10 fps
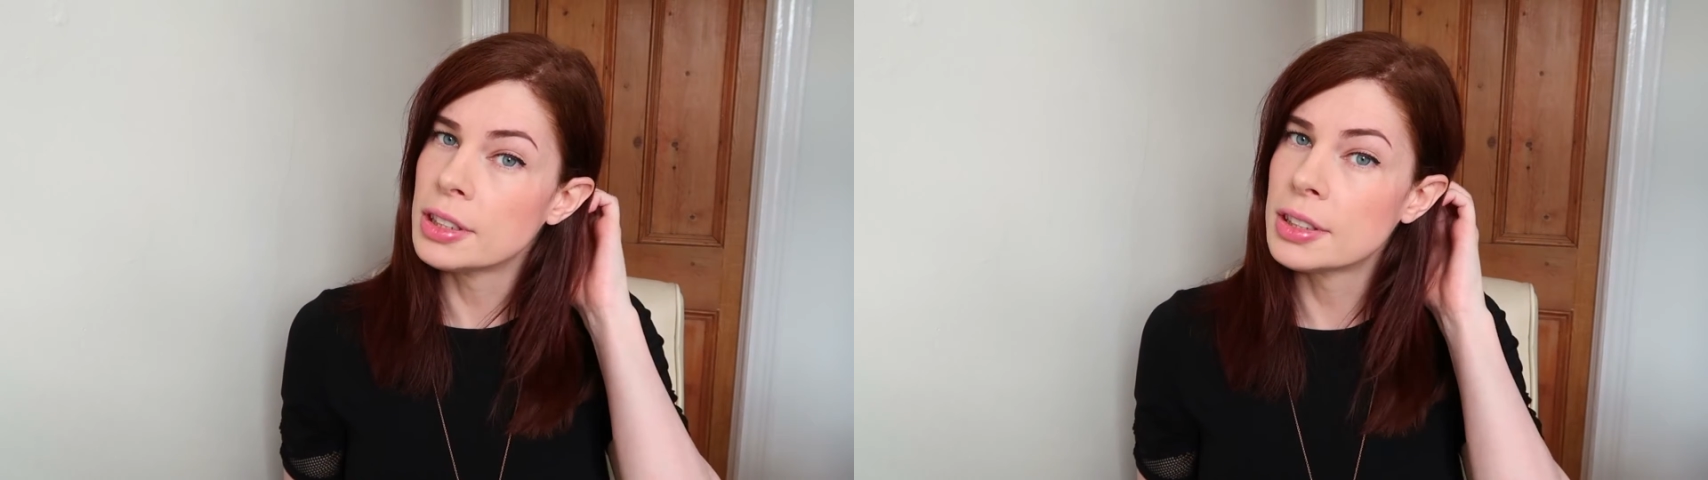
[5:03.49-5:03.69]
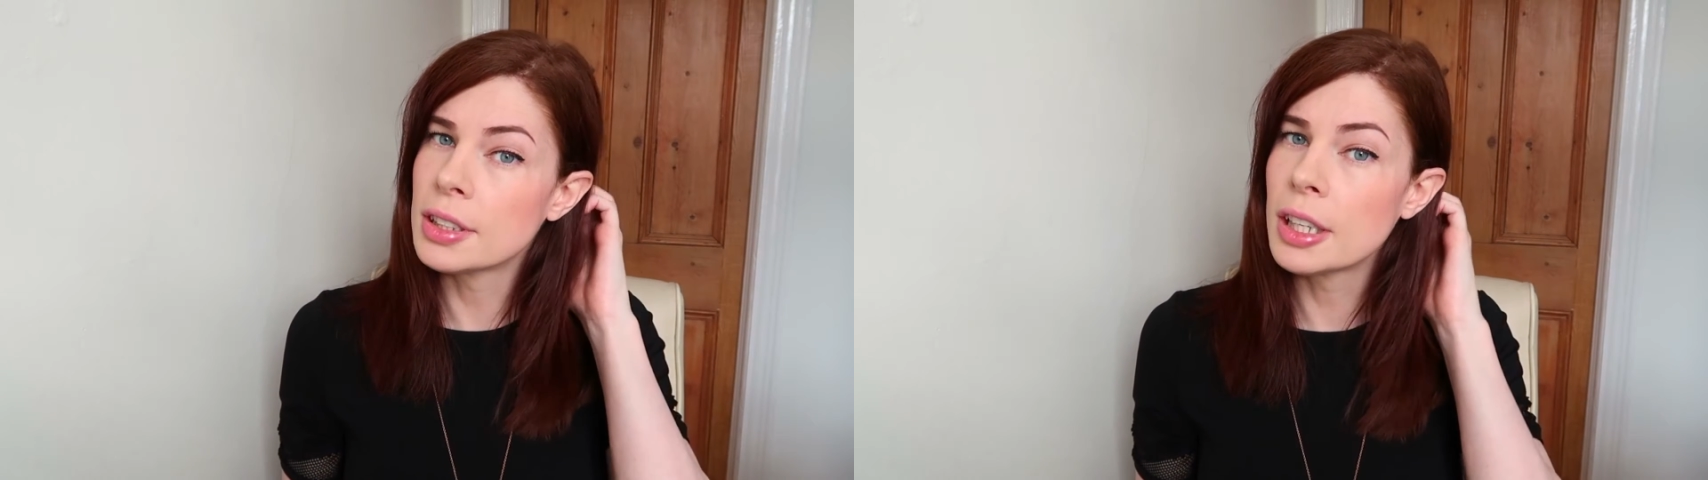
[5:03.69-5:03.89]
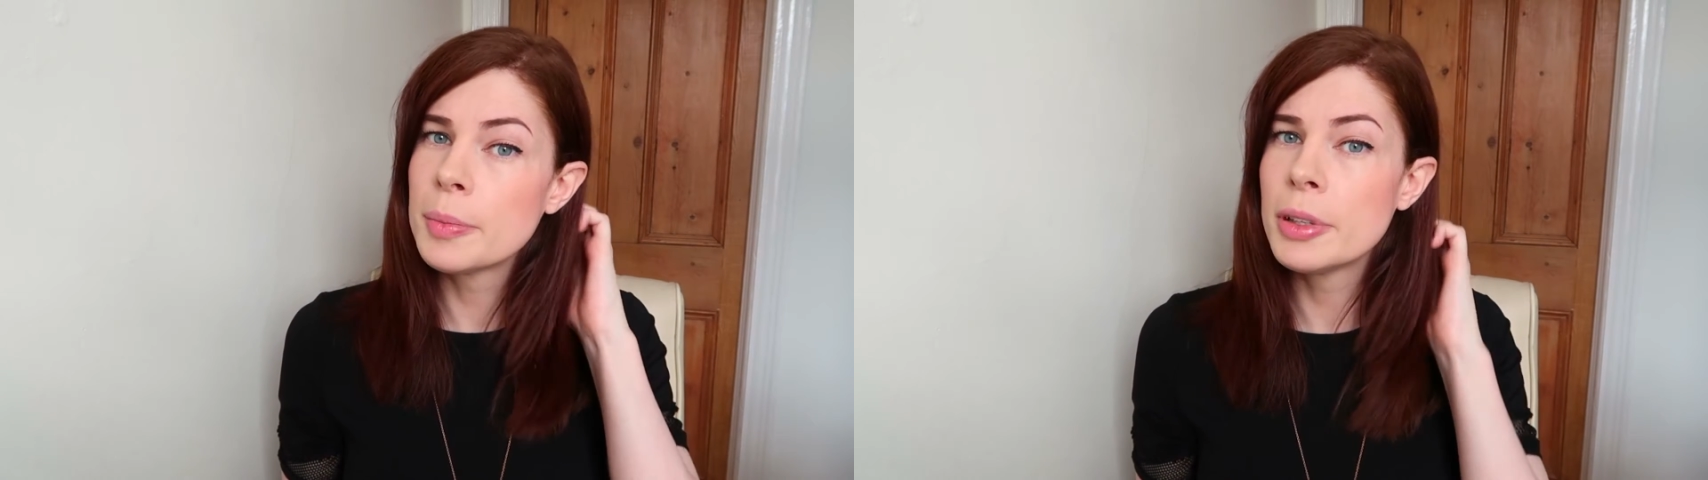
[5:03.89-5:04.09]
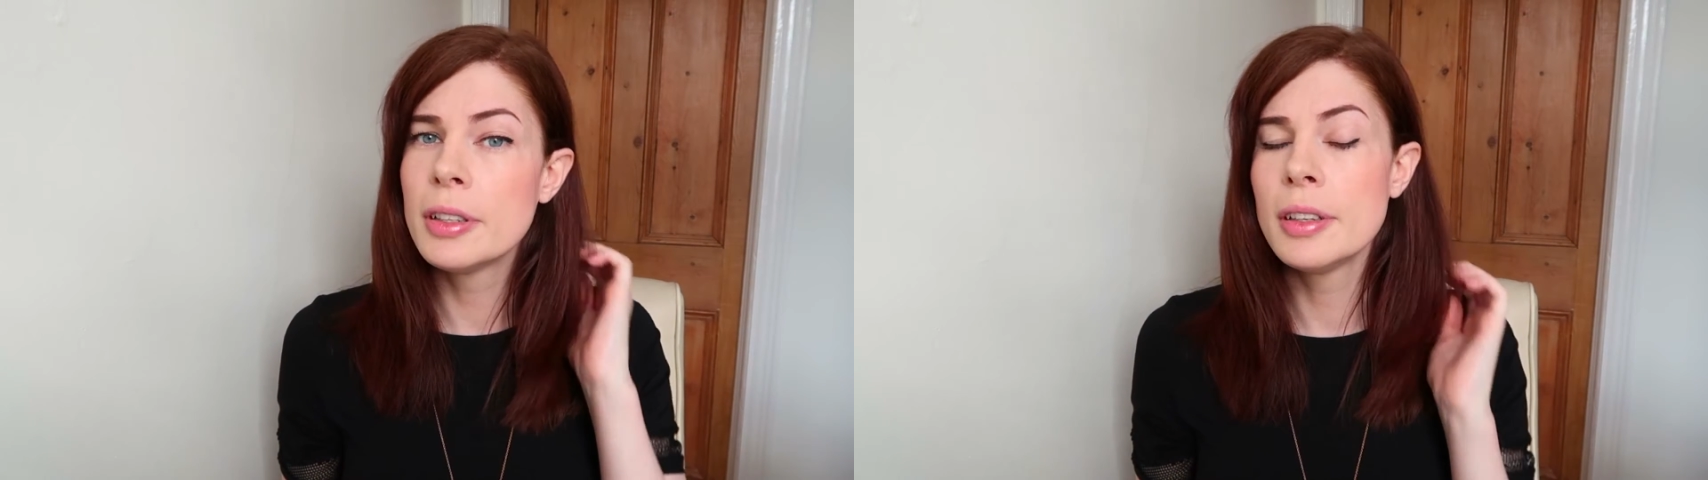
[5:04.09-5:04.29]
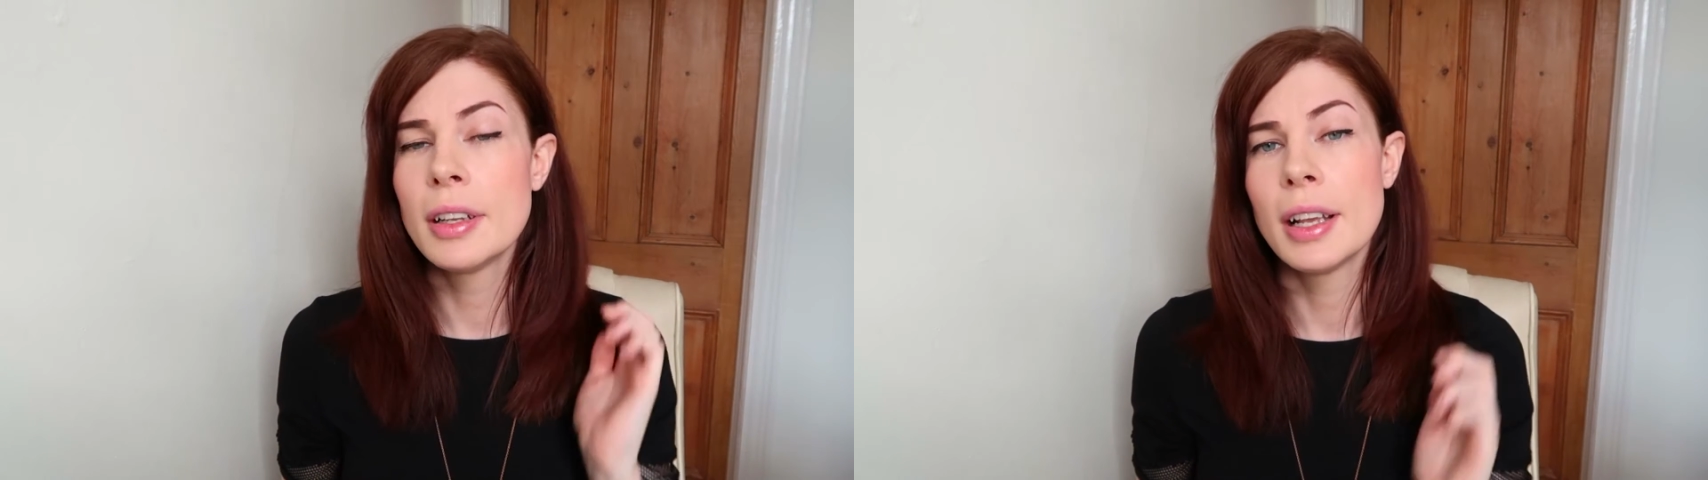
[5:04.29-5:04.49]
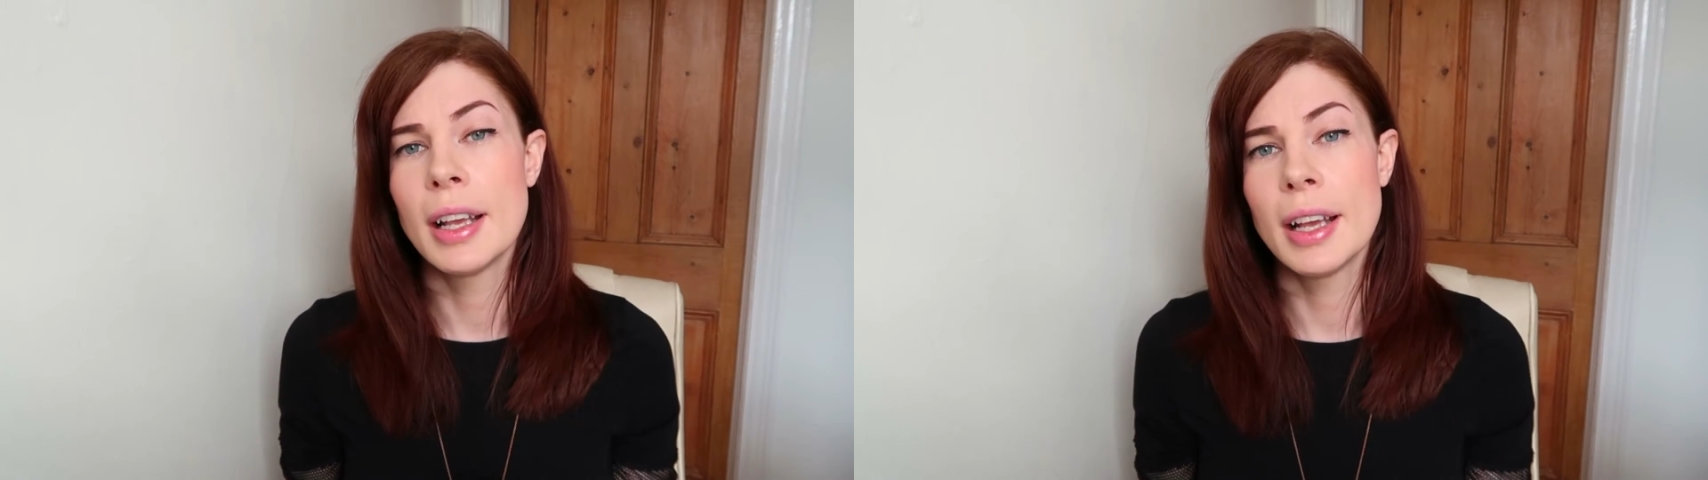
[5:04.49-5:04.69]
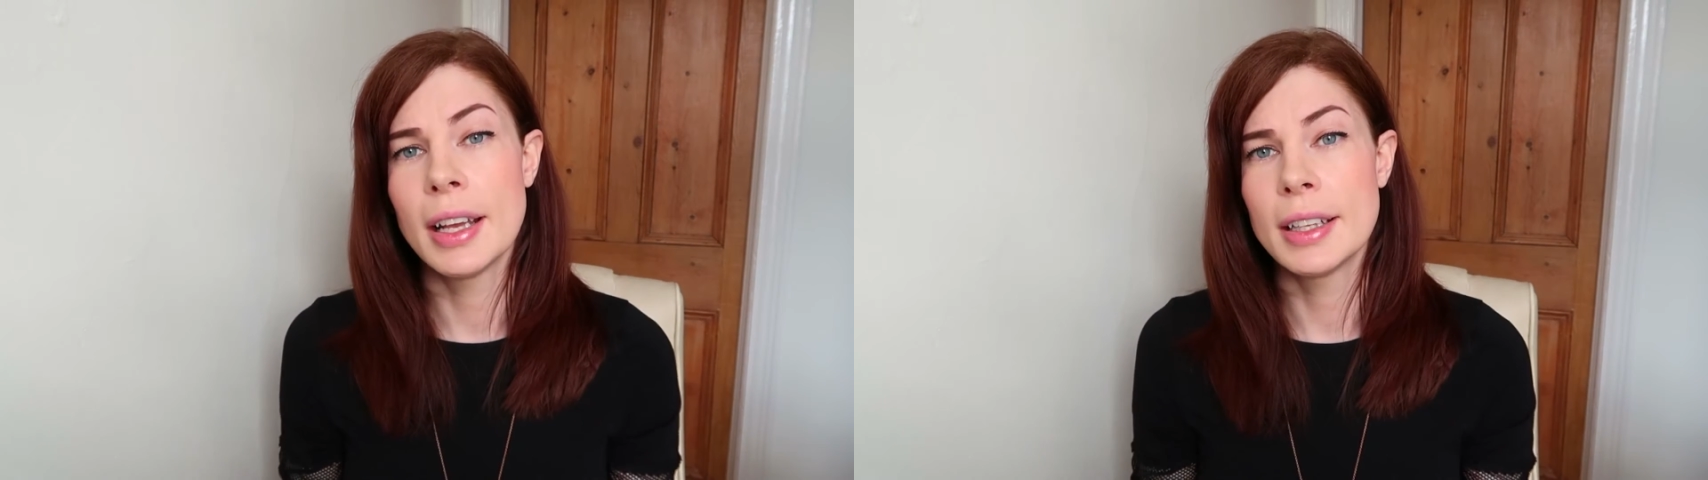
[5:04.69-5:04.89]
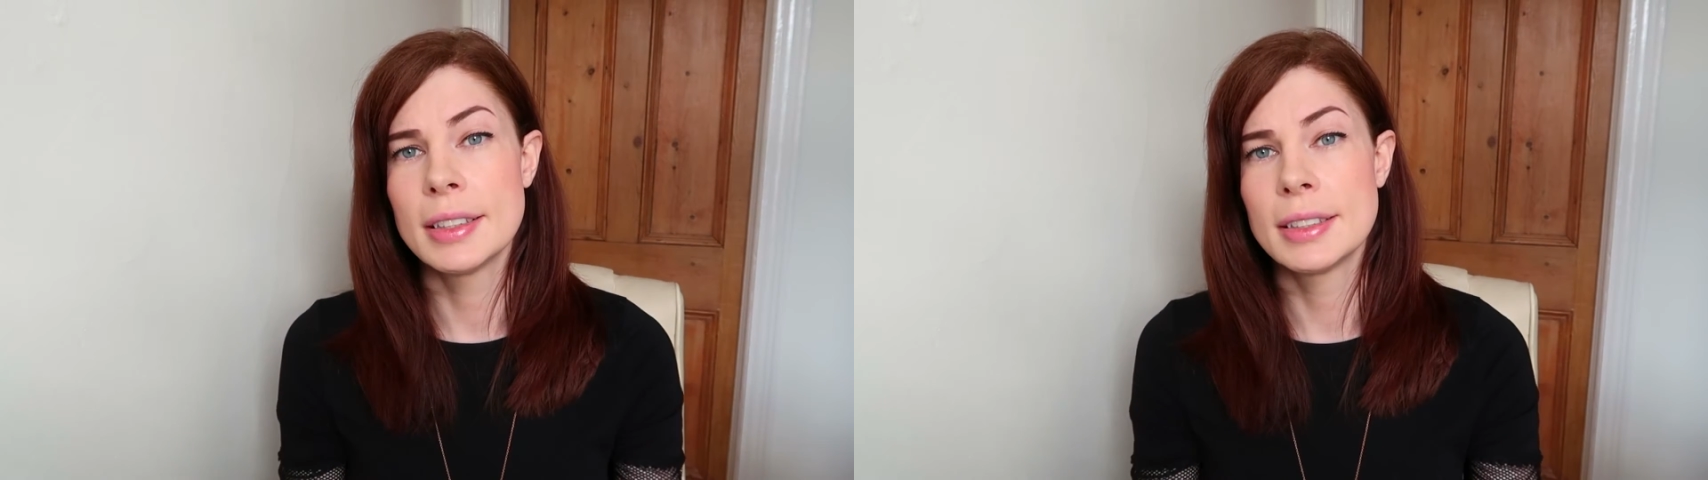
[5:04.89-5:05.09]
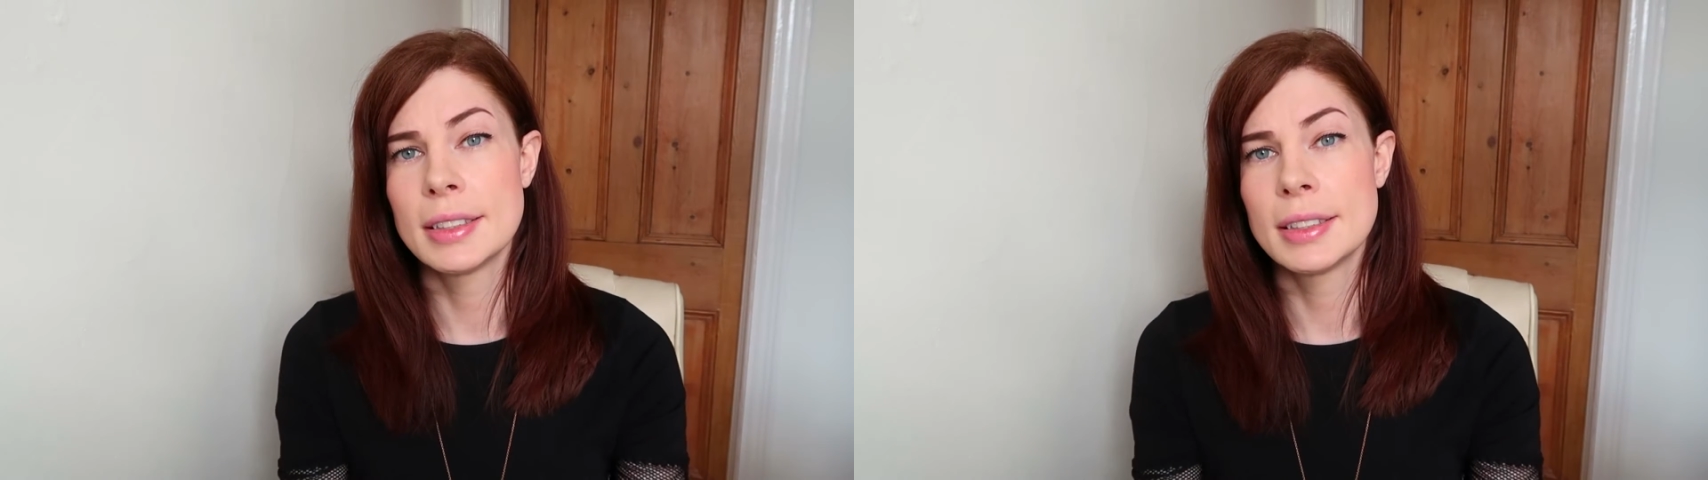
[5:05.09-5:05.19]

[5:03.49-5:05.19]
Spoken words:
Simon at